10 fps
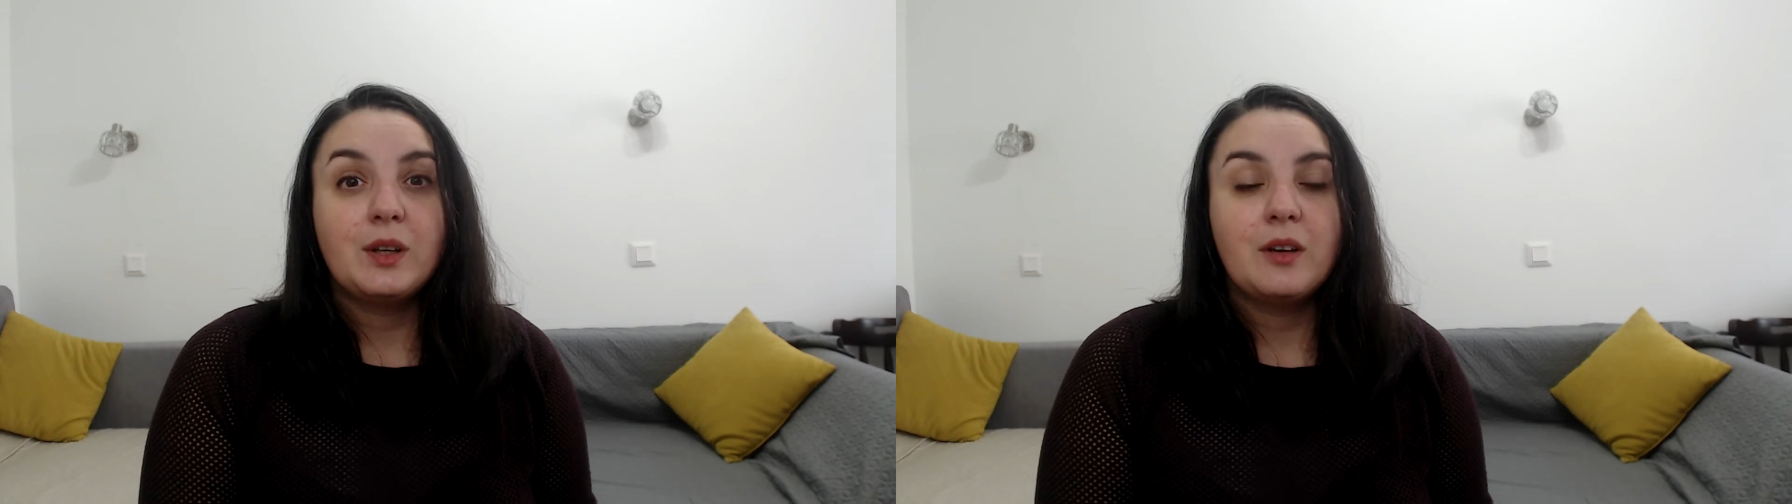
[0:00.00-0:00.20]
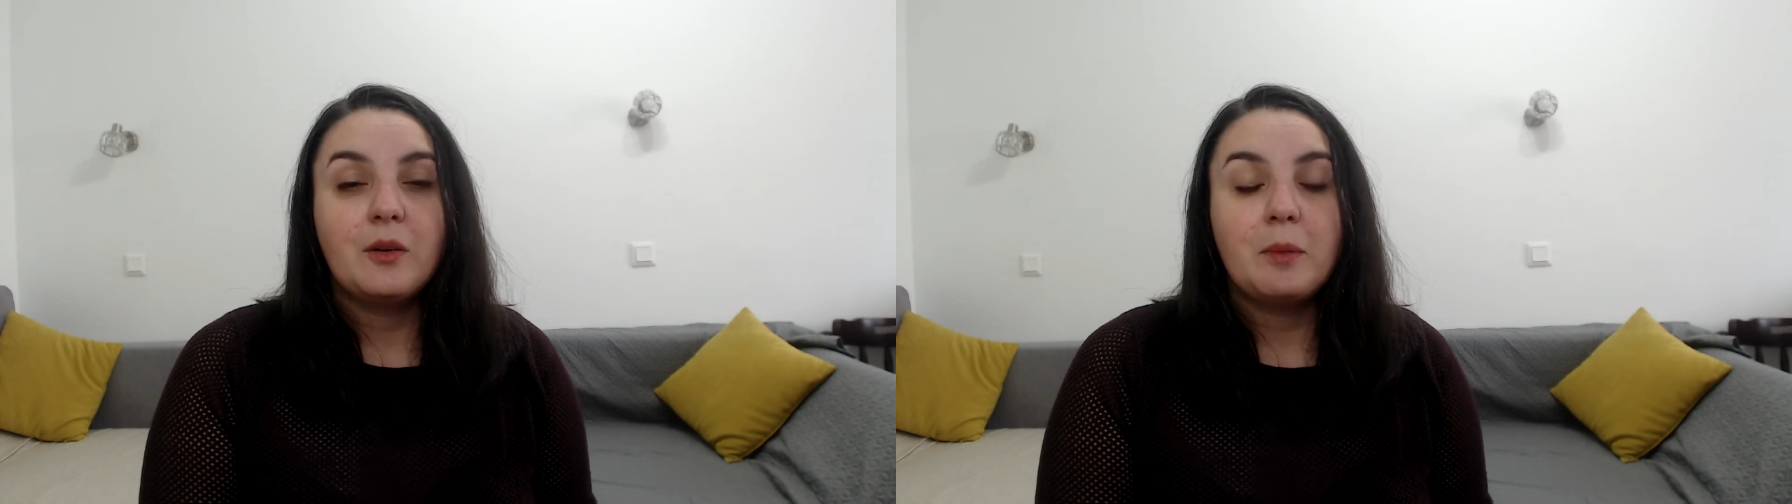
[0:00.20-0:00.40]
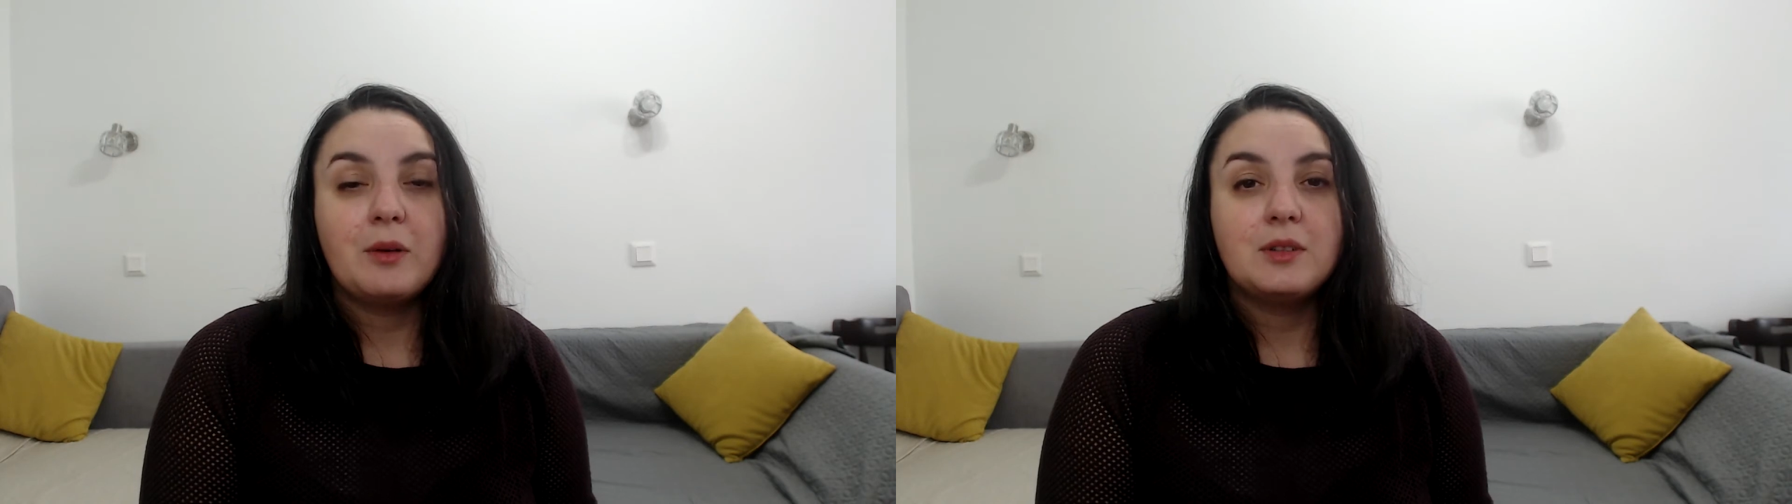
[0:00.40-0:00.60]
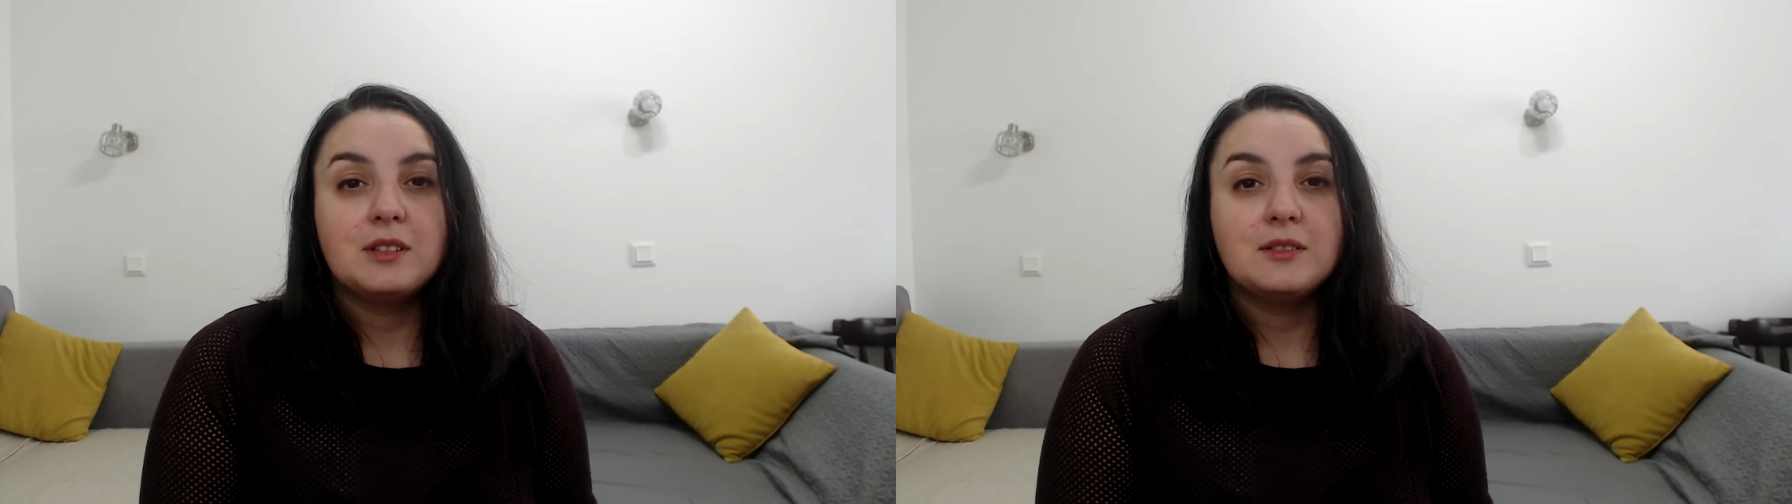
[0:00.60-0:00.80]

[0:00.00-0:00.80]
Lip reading: care about it.